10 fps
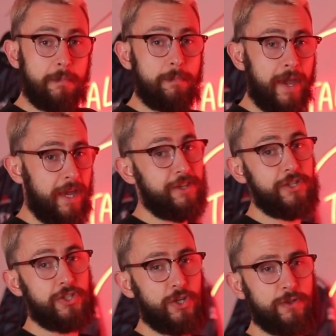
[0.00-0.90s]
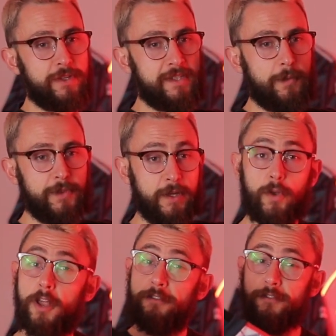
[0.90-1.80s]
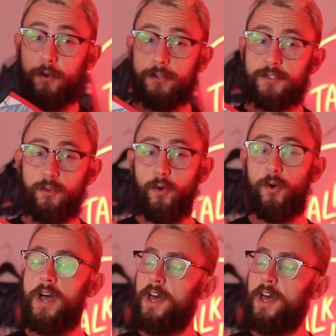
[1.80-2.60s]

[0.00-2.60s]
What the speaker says: compare this shirt to something. When I first saw